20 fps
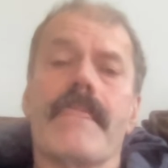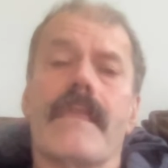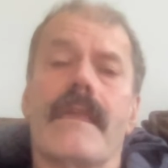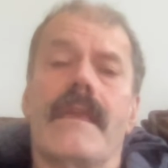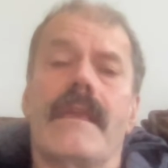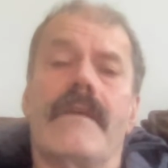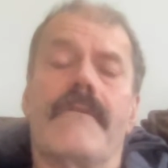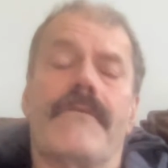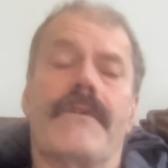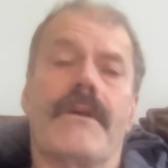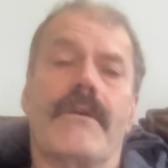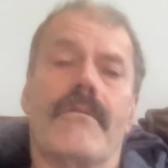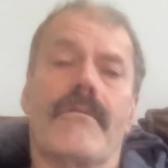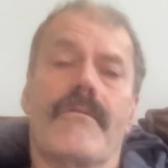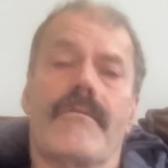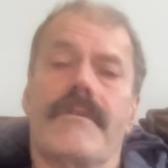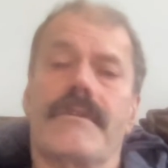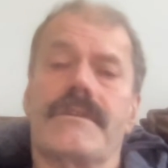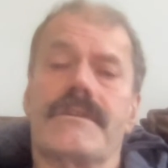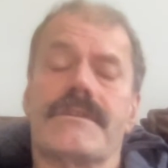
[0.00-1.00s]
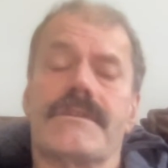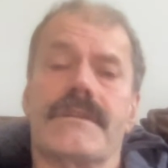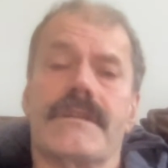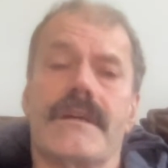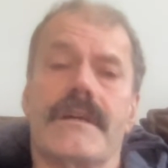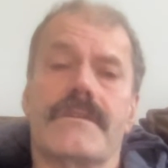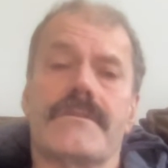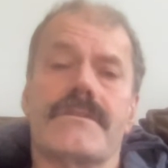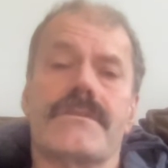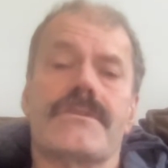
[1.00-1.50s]
If they're ordering just a
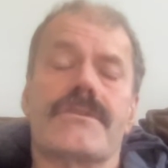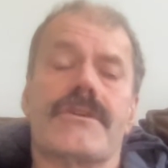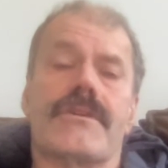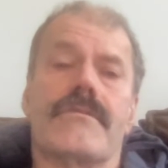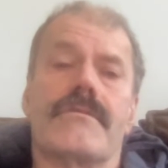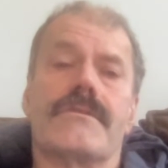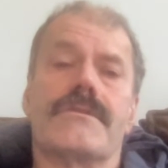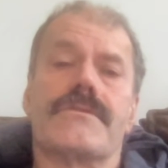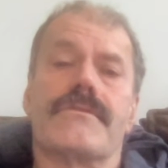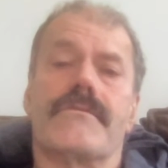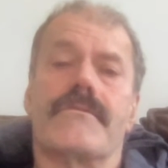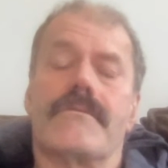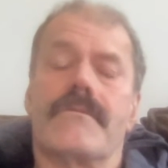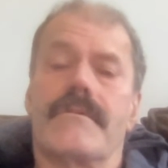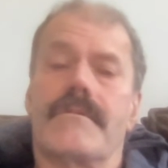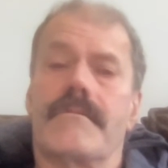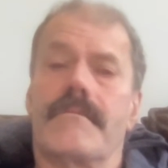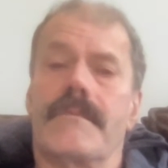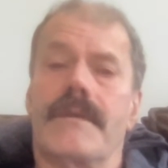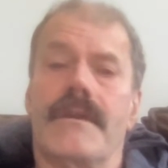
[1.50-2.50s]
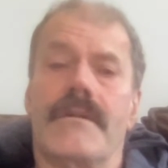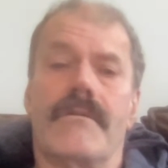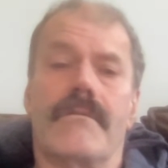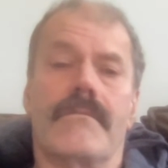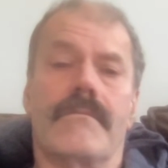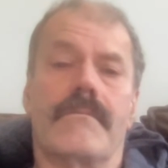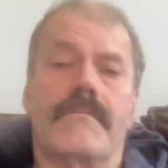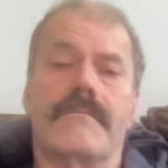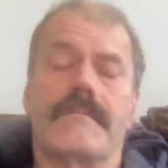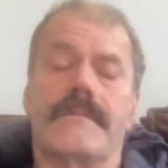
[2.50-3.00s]
dozen shirts or
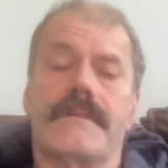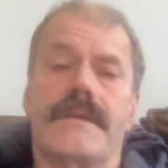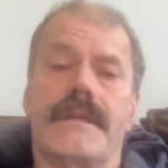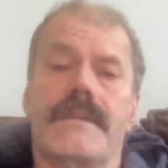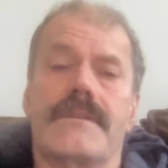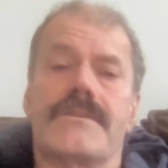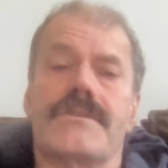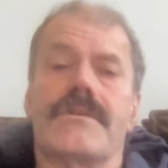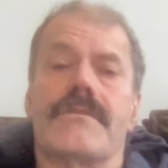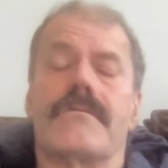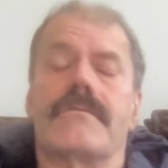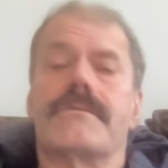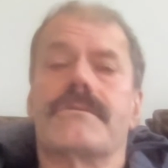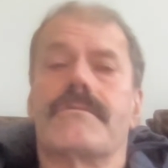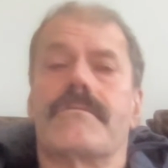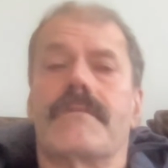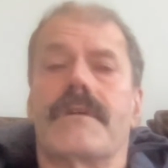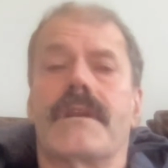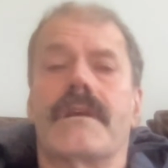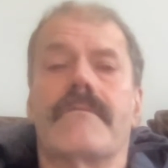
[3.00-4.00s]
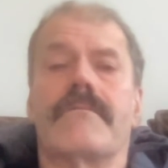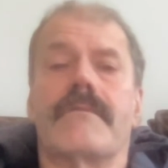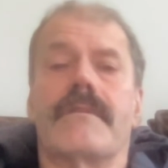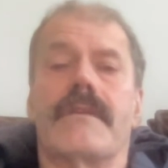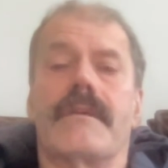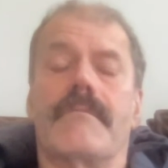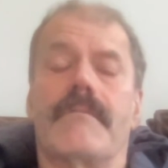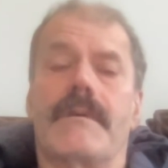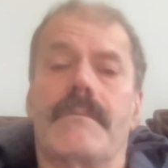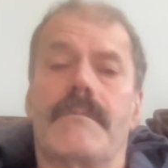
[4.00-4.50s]
10 shirts or whatever,
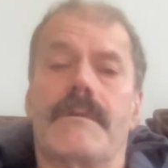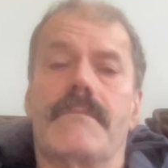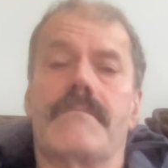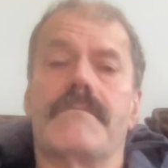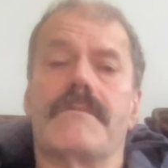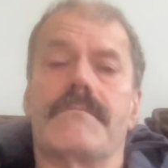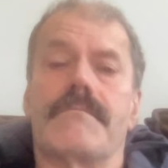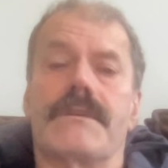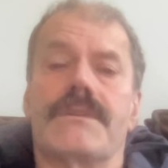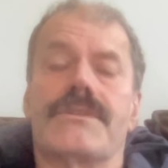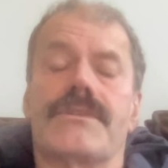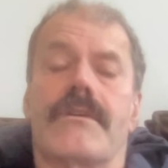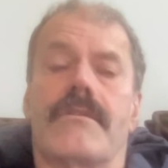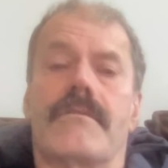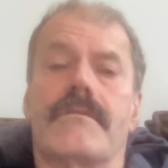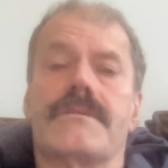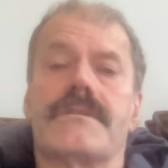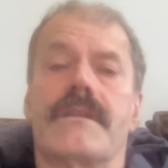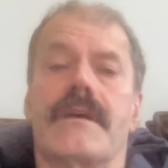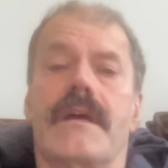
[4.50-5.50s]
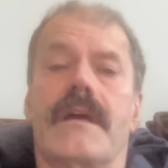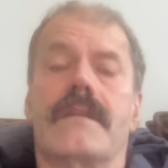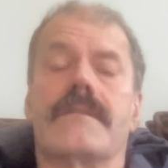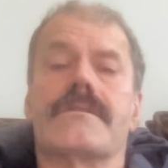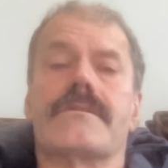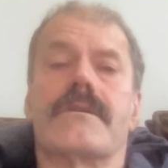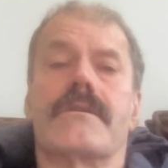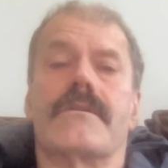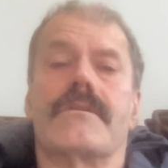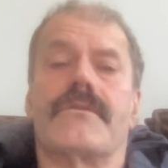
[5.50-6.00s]
then we charge
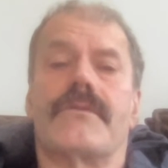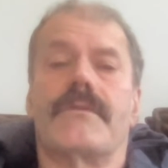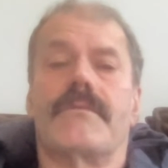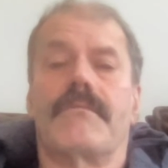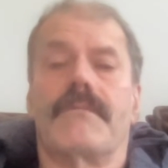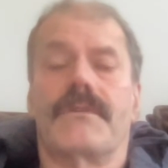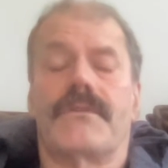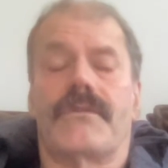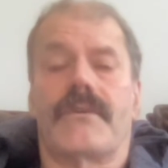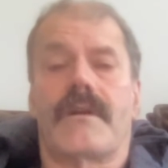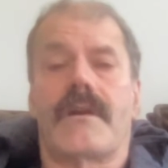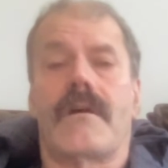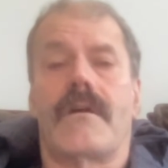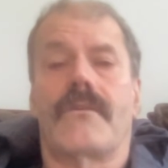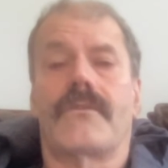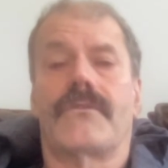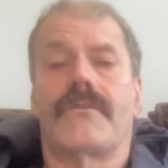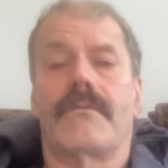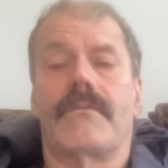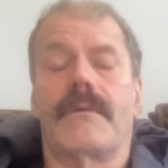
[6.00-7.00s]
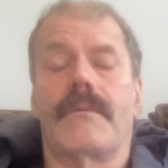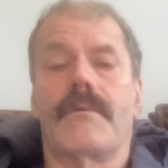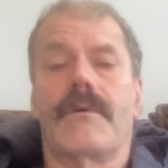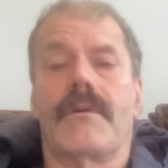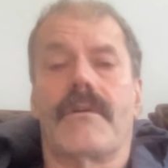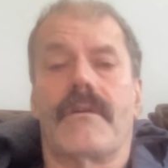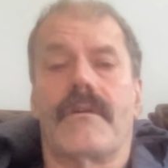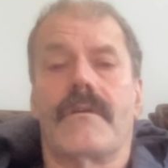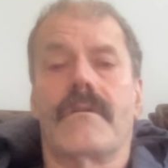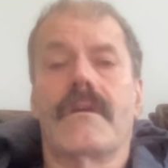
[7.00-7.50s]
that because it was a cost that we were
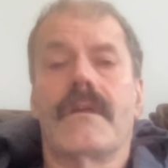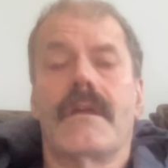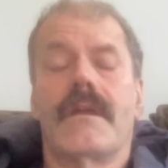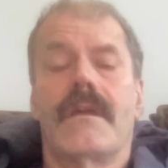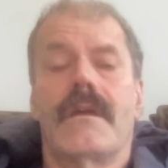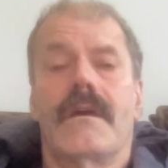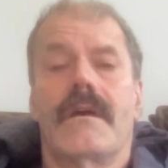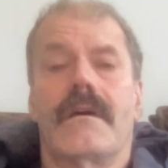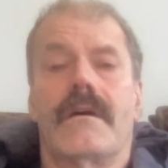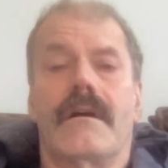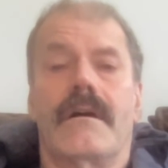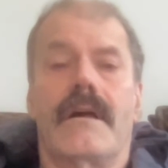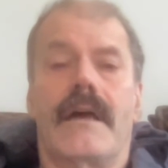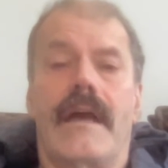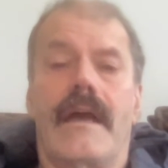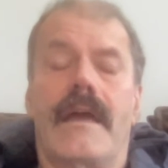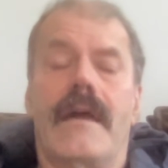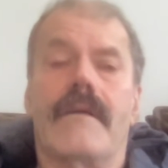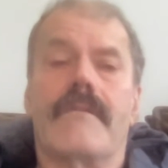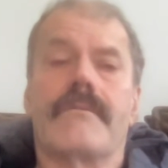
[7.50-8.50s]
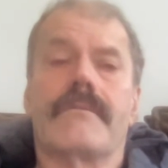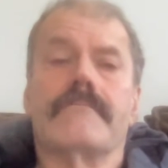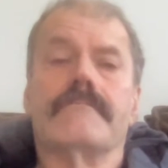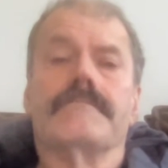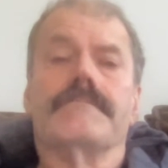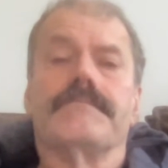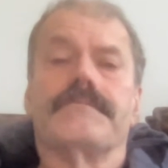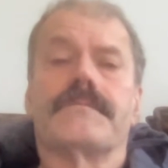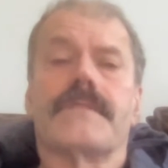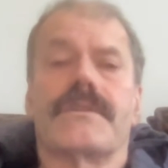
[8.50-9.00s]
going to have.
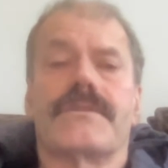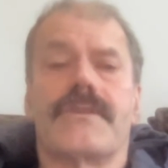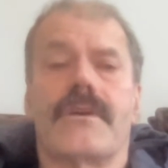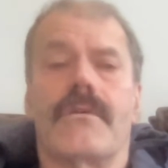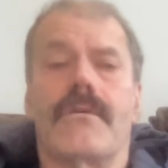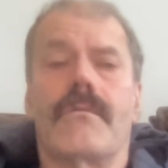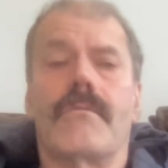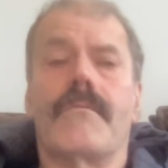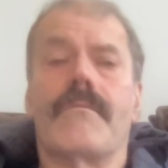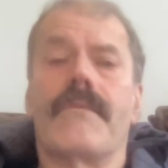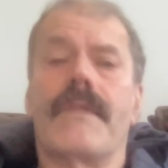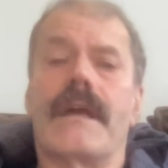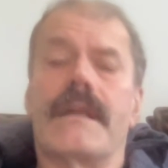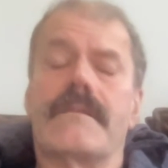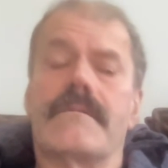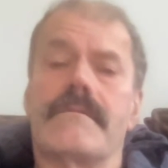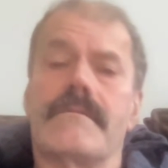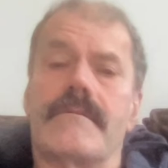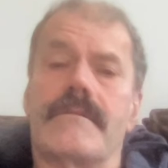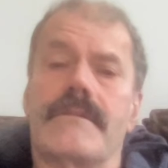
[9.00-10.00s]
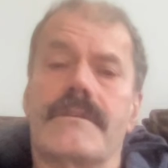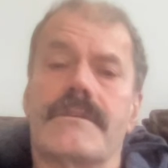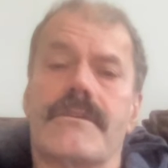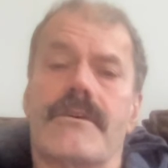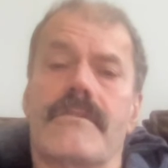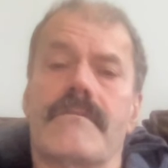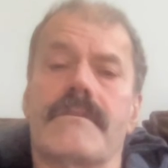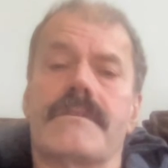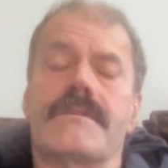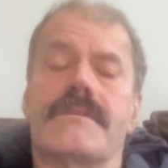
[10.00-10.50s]
So that the
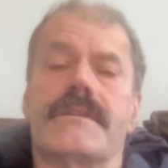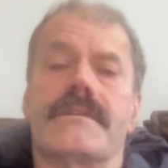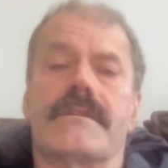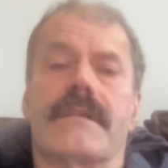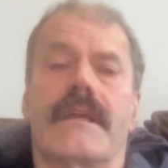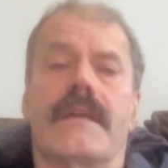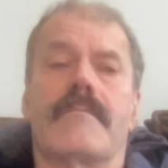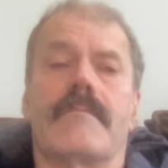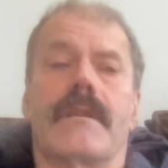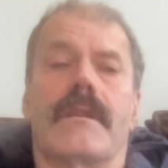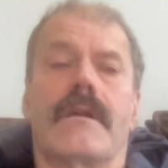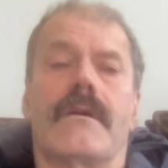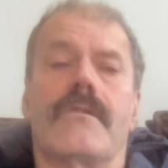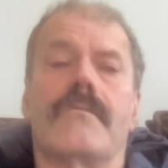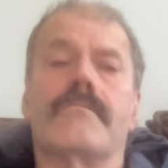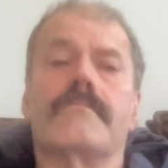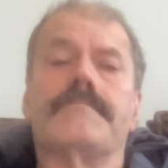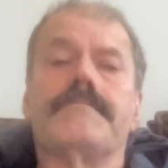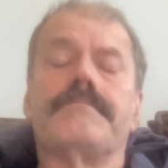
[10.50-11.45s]
service is linked below.